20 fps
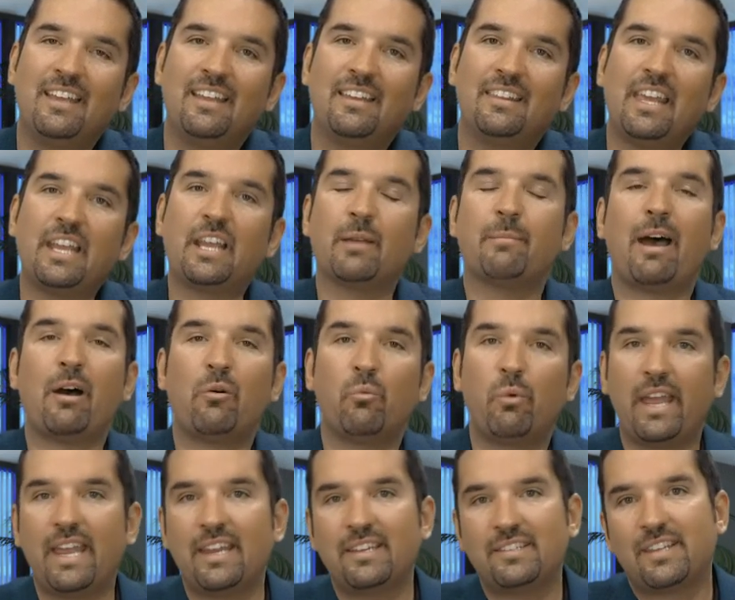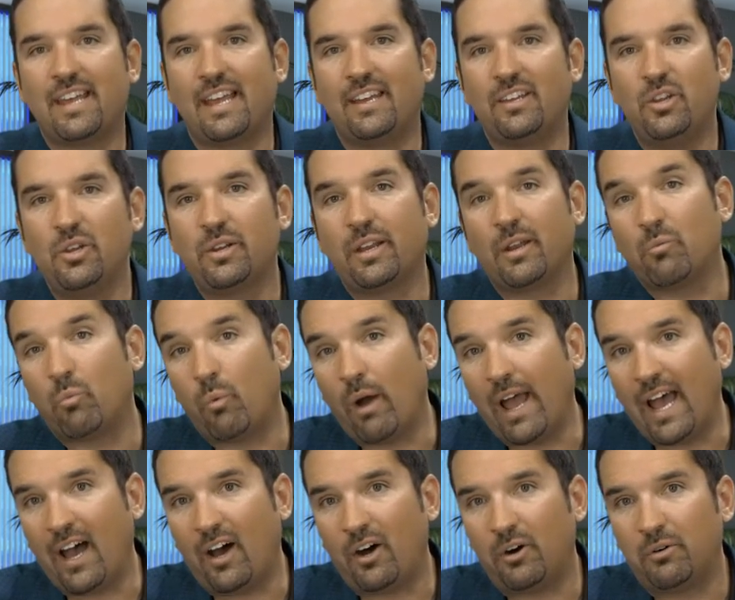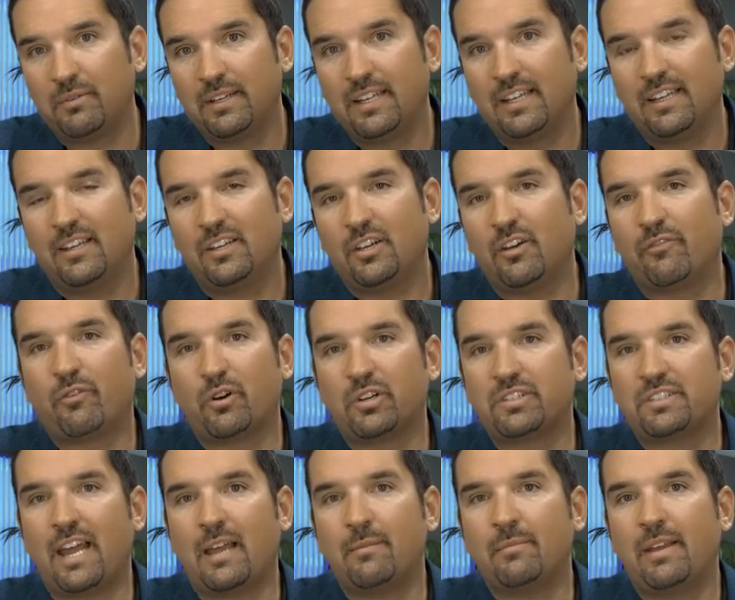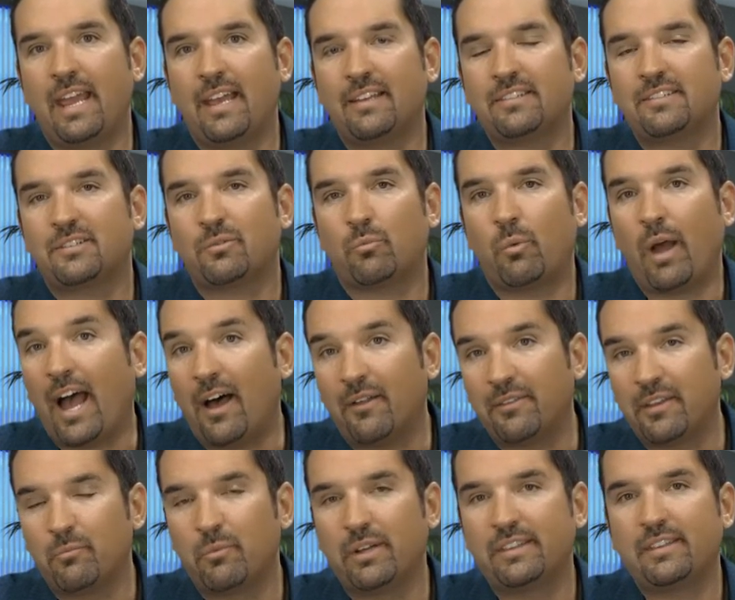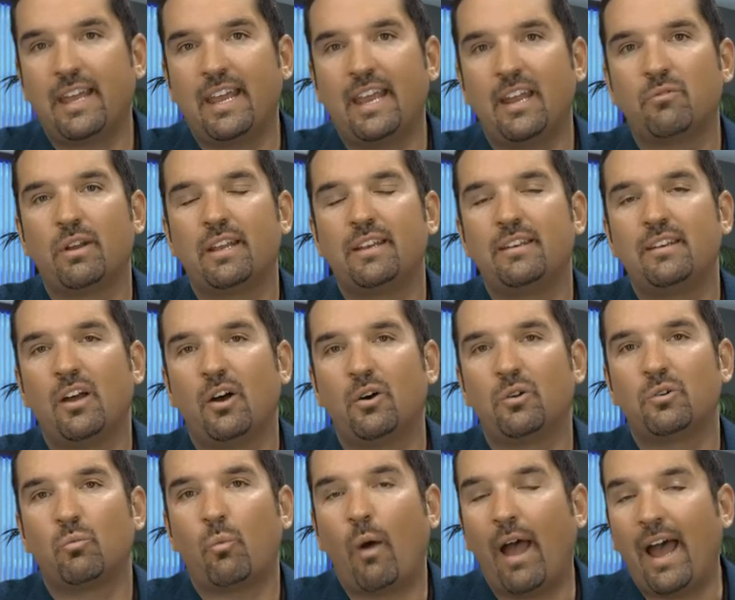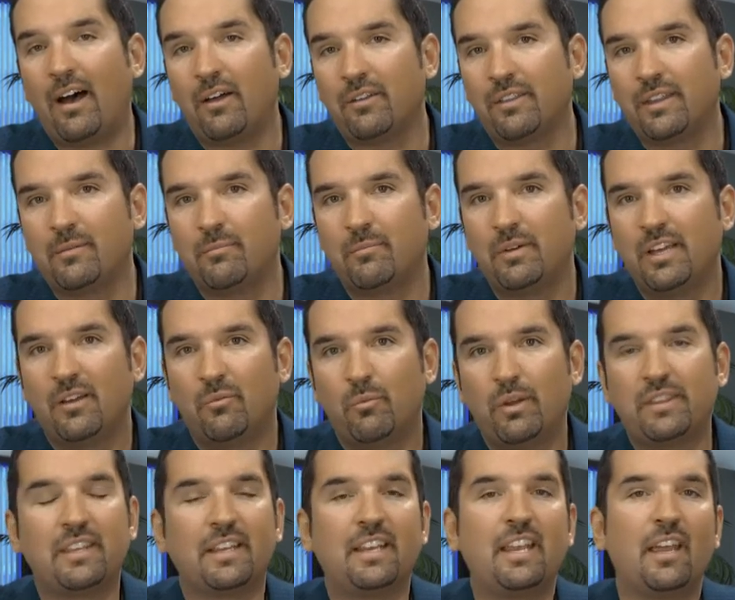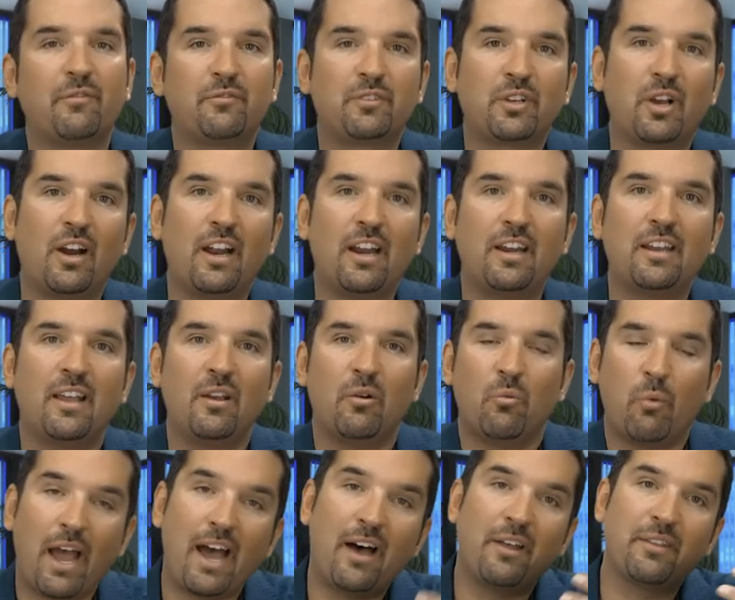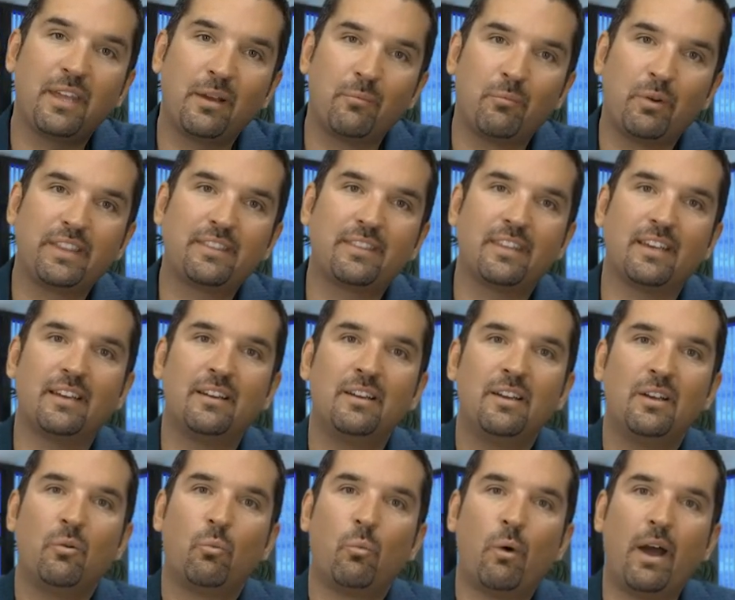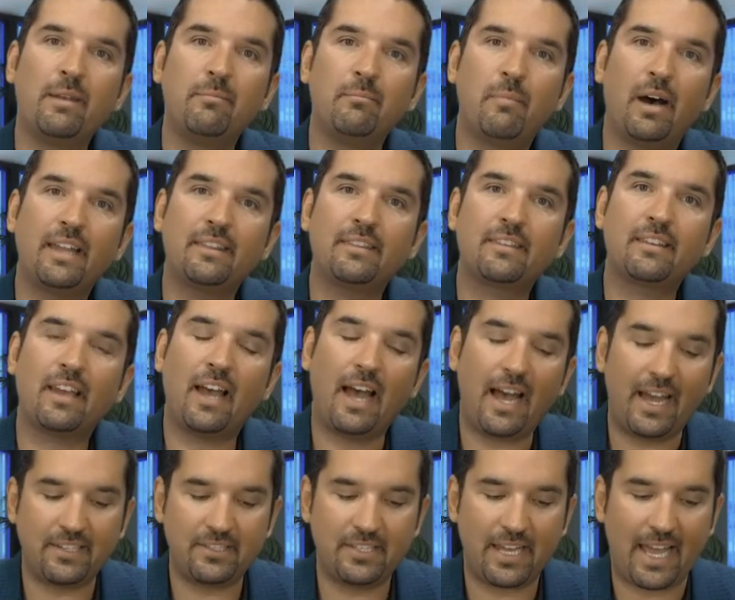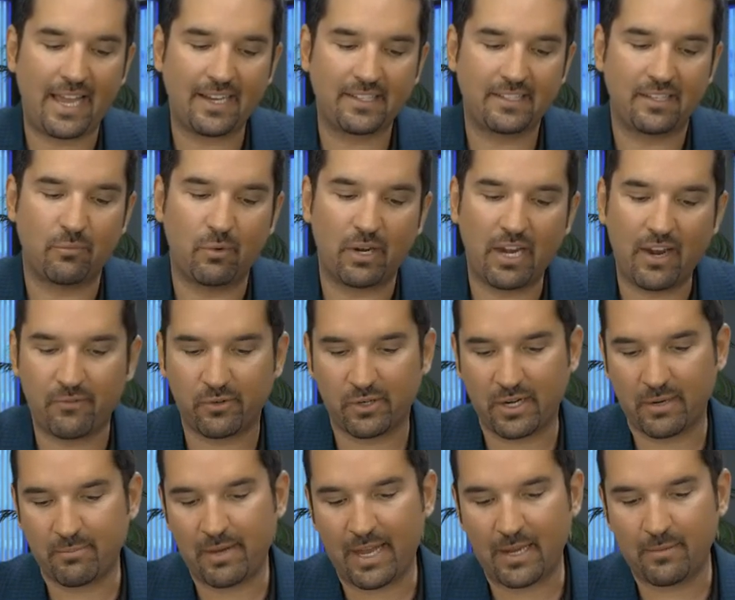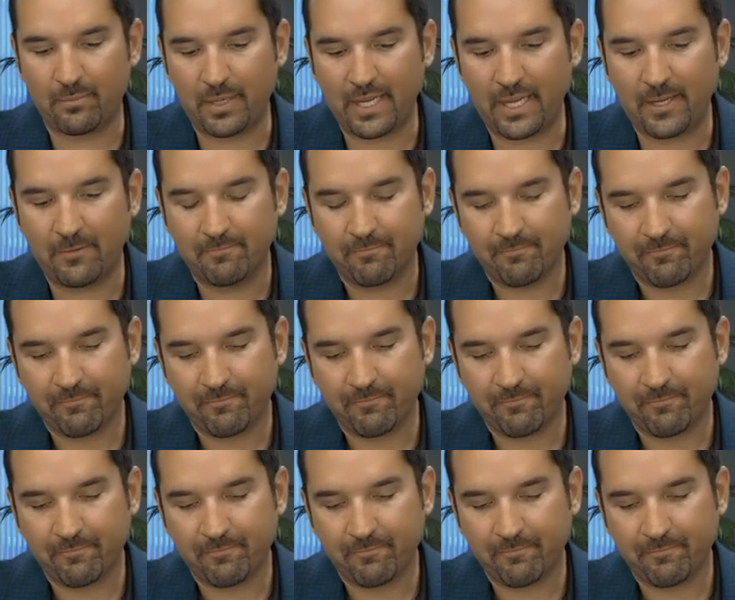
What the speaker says: Think about ways that you can wow your first-time guest, wow them with the handwritten note, wow them with the gift card, wow them with the one-month contact and whatever it might be.